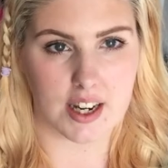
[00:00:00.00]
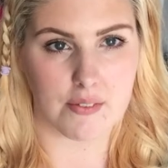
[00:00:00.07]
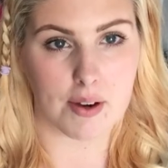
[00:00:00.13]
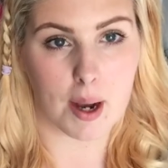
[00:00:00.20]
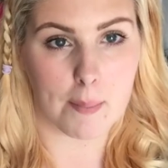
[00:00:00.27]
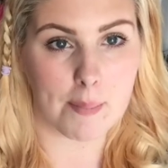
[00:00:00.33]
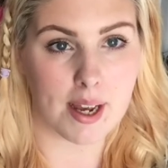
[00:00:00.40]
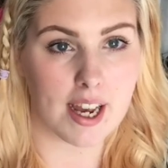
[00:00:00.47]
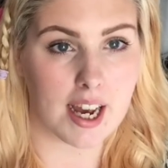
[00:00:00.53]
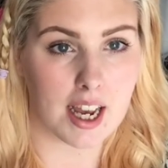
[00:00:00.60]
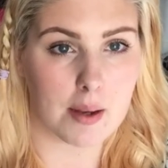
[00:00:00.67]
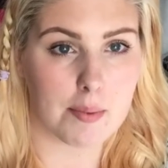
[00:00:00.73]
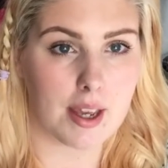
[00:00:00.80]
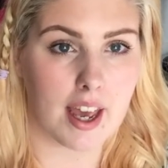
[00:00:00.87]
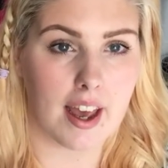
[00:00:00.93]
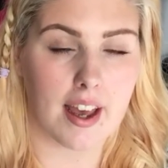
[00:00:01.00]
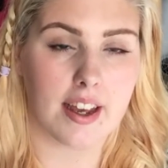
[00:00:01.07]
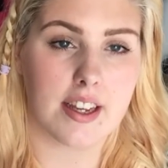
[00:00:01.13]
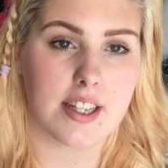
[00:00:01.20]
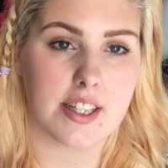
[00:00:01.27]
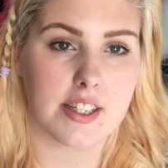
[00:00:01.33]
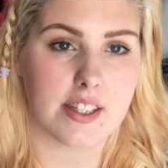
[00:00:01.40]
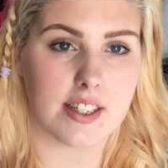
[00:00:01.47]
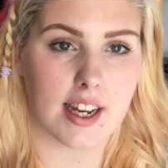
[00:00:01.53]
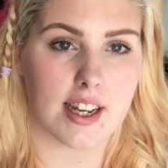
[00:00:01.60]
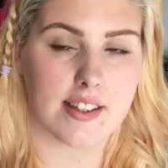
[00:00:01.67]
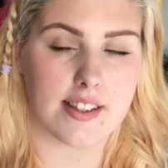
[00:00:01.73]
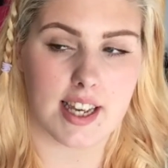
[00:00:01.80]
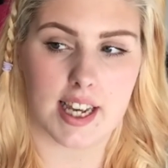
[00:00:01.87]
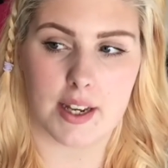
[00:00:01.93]
around my IBS. I
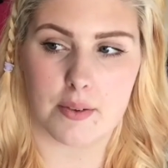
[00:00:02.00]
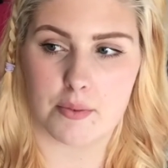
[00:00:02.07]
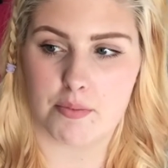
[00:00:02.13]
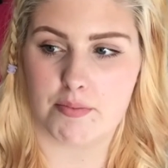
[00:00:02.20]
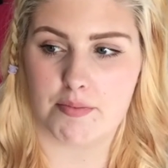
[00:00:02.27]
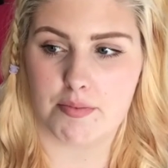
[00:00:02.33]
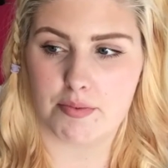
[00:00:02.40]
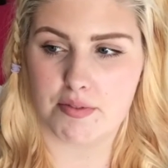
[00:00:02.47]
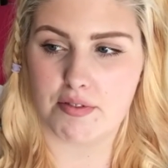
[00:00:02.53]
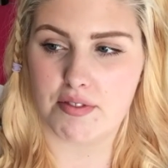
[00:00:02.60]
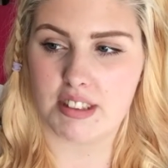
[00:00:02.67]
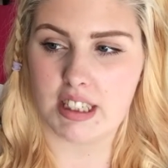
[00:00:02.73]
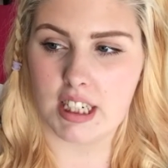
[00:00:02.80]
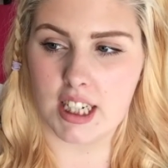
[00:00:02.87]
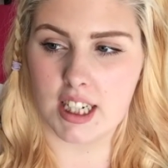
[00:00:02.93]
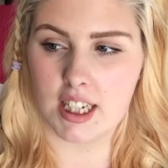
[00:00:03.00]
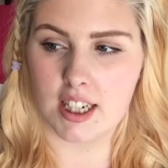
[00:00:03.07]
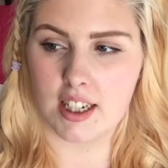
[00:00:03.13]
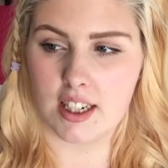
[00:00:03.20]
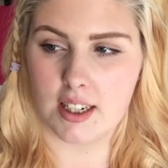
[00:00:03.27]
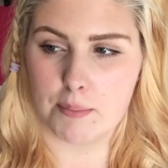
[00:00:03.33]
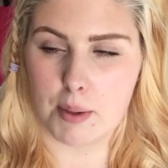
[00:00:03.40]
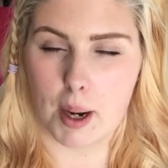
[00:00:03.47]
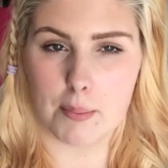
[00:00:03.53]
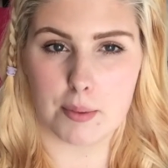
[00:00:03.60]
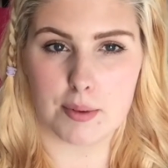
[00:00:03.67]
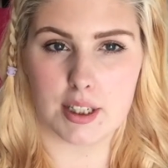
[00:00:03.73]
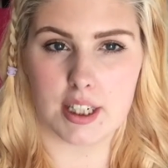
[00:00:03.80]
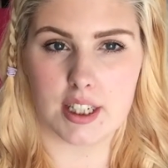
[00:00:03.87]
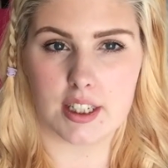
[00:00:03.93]
say
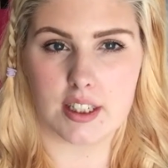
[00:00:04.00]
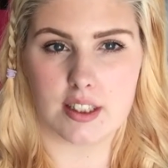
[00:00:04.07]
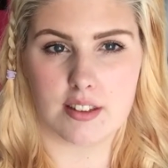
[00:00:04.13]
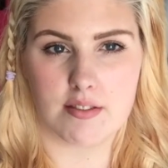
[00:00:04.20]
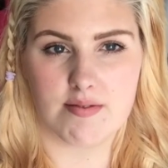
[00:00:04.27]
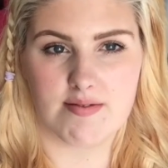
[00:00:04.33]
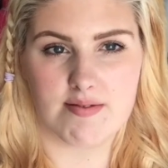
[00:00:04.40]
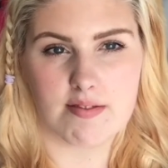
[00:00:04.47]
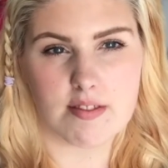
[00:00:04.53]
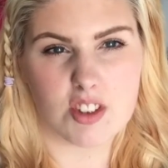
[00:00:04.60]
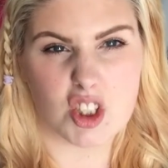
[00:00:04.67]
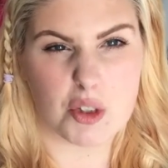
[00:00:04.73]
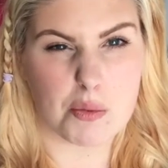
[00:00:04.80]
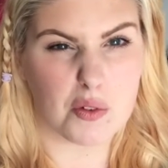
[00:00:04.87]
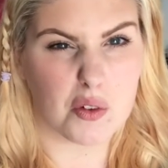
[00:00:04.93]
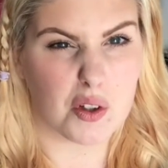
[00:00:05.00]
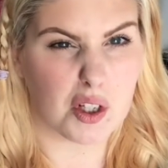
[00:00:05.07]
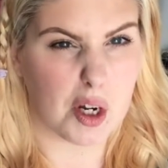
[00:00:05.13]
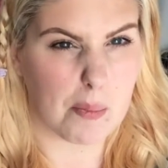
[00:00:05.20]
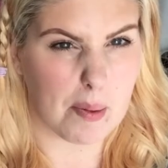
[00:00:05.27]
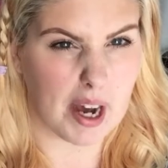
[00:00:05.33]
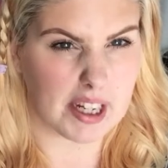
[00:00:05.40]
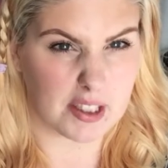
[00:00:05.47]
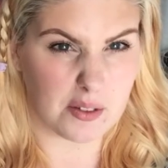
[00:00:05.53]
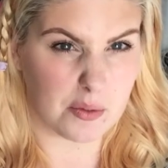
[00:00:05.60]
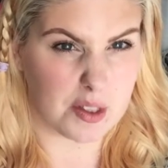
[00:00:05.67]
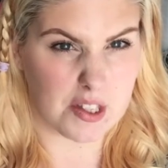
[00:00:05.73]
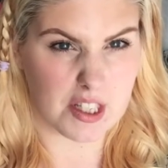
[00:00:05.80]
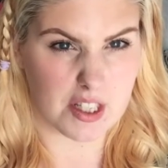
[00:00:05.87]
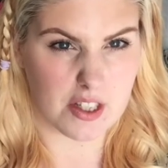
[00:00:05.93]
probably just before I got pregnant
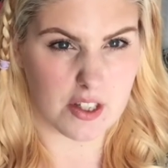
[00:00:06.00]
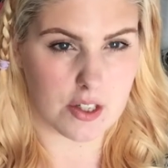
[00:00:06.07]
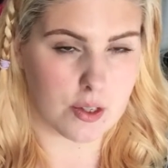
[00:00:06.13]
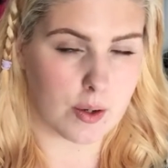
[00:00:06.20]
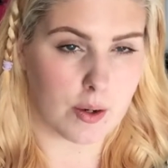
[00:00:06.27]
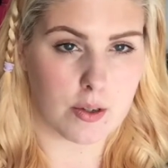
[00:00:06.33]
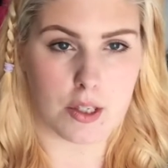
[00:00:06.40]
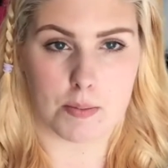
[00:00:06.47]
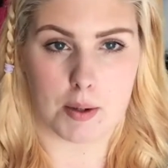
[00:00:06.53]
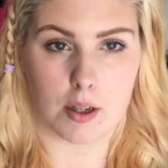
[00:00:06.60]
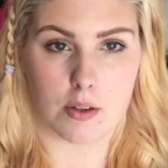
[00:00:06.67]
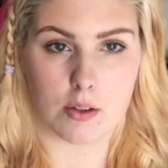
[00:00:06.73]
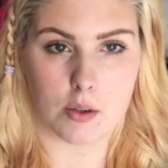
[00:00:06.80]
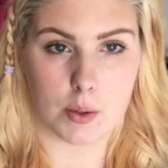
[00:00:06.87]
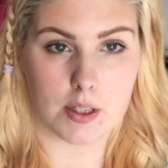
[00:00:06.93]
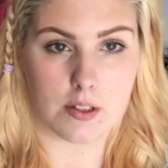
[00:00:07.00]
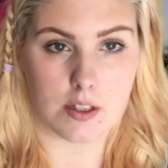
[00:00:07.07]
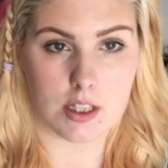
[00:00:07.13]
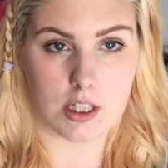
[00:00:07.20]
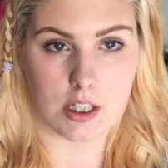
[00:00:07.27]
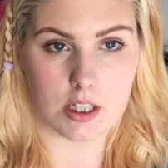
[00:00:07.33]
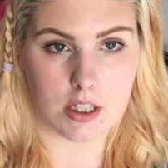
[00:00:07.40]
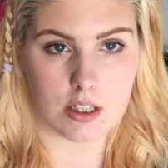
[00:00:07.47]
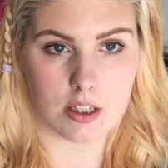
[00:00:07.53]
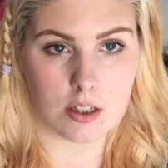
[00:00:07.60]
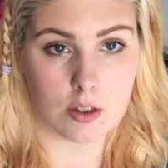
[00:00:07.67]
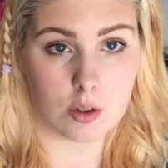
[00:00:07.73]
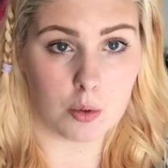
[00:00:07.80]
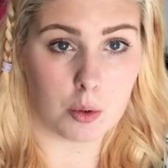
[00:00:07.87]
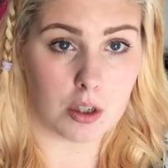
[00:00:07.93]
with Dylan, so I was about
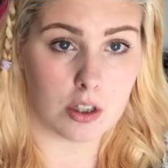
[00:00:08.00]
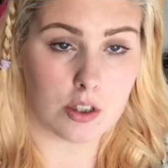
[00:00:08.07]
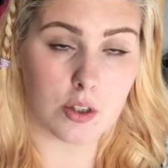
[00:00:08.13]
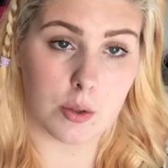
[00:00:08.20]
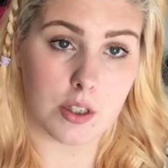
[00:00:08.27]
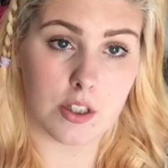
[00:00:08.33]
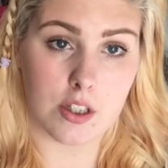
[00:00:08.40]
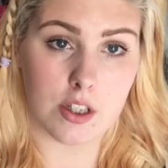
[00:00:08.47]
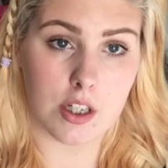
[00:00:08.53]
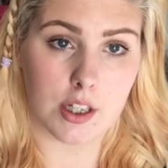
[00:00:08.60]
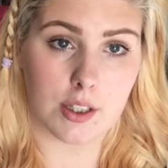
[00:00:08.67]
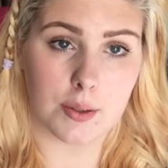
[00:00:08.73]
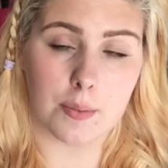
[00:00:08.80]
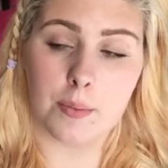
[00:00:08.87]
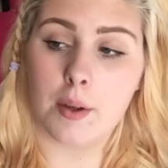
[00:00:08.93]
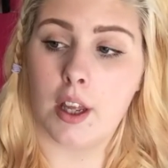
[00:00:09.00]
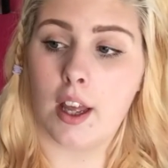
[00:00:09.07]
21, 22.